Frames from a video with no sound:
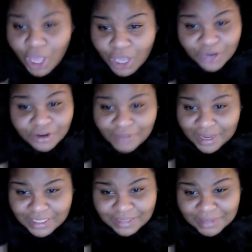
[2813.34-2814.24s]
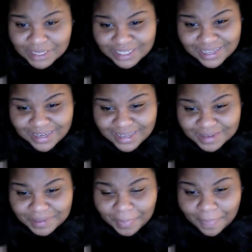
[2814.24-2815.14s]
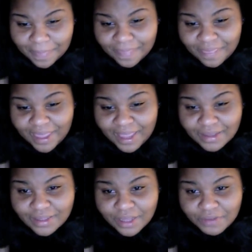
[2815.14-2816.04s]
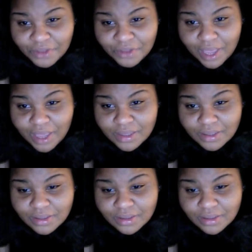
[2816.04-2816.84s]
Your advice is much needed. Thanks. Love you guys.